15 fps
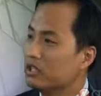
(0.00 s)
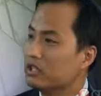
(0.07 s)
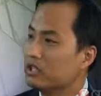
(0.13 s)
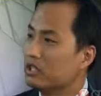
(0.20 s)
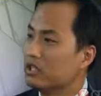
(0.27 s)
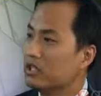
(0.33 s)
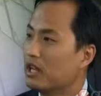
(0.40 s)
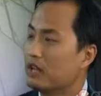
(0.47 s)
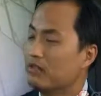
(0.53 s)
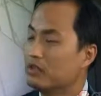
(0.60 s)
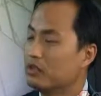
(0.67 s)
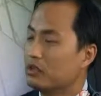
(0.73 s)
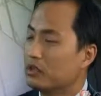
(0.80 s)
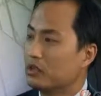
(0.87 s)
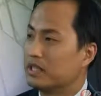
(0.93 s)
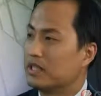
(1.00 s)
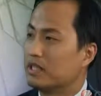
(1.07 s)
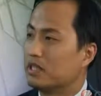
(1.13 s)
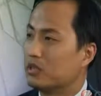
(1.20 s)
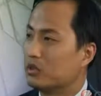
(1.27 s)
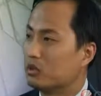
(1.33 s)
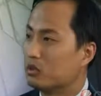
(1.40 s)
easily leverage your
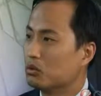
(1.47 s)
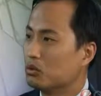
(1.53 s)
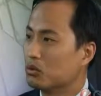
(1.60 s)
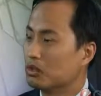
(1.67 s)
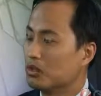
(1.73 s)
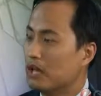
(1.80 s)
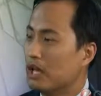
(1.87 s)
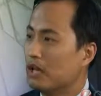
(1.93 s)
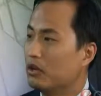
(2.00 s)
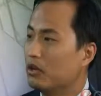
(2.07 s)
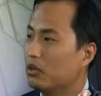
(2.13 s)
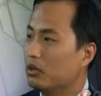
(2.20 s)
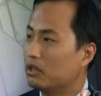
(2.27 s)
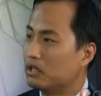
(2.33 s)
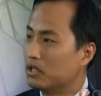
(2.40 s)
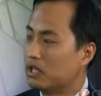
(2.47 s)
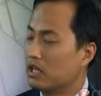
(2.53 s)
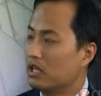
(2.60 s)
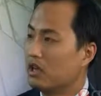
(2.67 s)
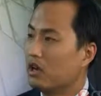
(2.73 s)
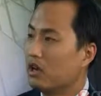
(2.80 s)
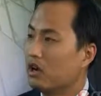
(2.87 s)
existing tools today in order to
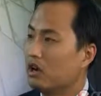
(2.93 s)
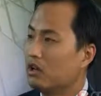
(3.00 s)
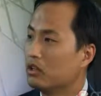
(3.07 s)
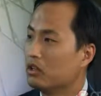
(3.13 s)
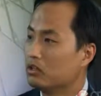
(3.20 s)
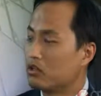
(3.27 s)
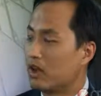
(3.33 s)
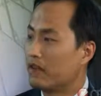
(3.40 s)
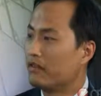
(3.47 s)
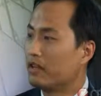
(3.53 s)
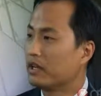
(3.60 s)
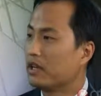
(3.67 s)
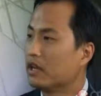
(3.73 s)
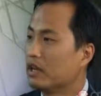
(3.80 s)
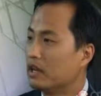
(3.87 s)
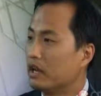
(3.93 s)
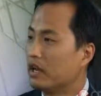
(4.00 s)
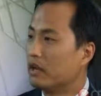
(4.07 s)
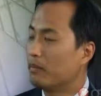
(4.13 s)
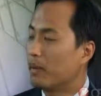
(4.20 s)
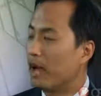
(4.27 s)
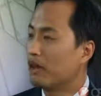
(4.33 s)
see all the traffic
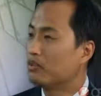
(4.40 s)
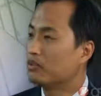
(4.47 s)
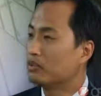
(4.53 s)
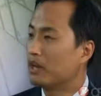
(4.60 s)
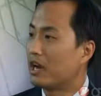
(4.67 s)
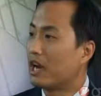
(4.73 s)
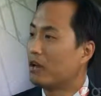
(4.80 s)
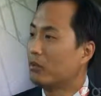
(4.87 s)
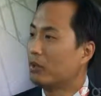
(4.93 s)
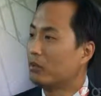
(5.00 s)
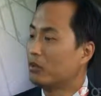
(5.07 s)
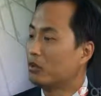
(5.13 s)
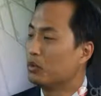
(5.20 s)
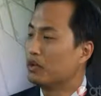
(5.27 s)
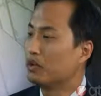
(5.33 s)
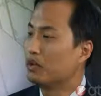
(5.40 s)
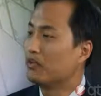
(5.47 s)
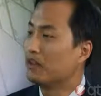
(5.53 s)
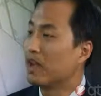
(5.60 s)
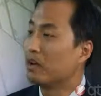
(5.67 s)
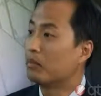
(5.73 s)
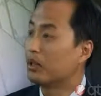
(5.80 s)
patterns that are happening between
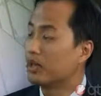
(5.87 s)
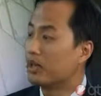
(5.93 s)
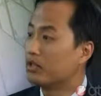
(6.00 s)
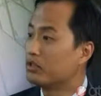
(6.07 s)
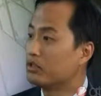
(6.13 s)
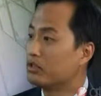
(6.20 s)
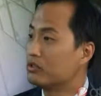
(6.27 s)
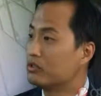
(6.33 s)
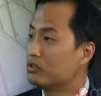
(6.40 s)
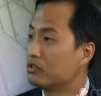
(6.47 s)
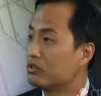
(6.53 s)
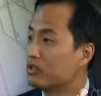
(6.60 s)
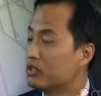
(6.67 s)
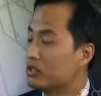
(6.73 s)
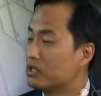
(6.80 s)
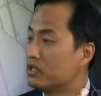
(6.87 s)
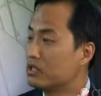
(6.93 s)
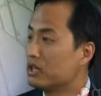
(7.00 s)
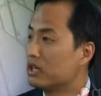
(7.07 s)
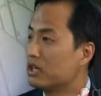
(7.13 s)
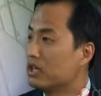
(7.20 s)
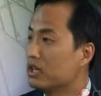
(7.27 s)
different applications and services.
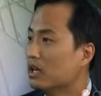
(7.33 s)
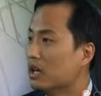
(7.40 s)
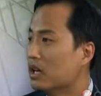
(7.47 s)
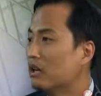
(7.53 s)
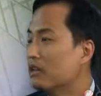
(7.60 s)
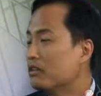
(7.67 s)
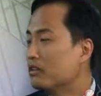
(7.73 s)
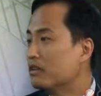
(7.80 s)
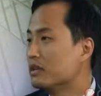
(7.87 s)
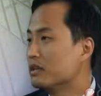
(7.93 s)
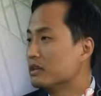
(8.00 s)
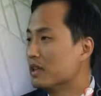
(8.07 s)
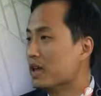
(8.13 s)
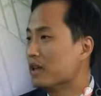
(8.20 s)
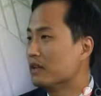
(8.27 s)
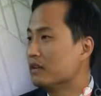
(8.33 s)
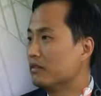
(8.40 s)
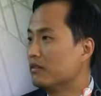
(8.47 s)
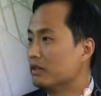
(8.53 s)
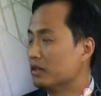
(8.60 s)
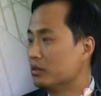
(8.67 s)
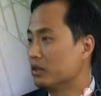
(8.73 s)
Another is that
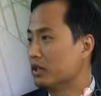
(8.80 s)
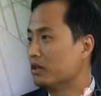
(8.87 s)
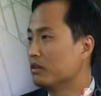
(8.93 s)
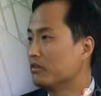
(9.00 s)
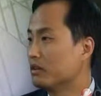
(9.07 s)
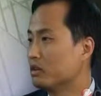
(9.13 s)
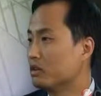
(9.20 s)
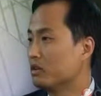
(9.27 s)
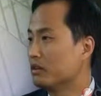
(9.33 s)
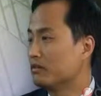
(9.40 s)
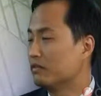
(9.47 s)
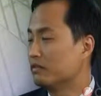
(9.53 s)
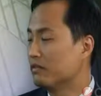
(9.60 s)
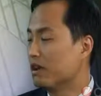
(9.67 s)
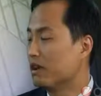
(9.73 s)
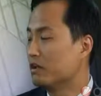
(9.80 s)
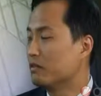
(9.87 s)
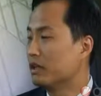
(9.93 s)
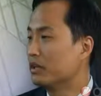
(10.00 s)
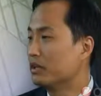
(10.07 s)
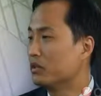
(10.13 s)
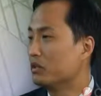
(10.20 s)
within a virtual
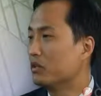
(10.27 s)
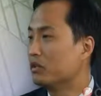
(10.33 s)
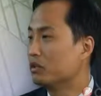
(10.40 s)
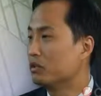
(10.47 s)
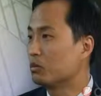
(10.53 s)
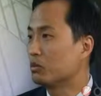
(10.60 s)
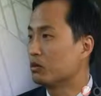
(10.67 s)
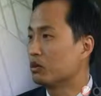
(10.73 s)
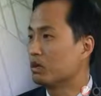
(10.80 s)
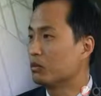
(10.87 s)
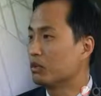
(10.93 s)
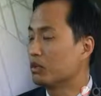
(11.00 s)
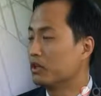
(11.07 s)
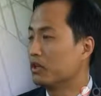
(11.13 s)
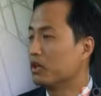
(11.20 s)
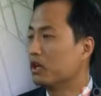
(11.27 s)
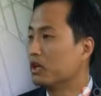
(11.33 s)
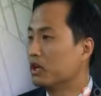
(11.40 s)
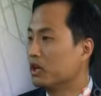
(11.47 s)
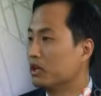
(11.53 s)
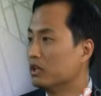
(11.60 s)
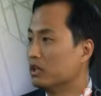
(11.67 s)
environment, you're also working with a
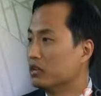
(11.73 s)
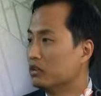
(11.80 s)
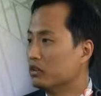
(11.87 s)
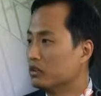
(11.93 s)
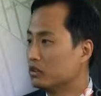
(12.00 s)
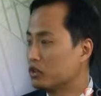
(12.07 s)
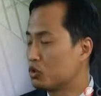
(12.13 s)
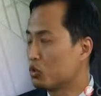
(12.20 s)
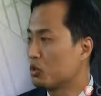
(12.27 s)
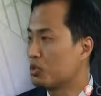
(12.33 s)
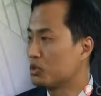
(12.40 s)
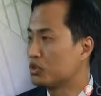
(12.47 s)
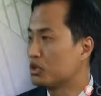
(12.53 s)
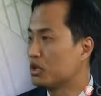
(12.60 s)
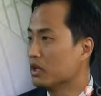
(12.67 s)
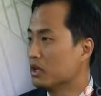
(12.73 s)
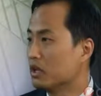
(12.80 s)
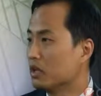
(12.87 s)
storage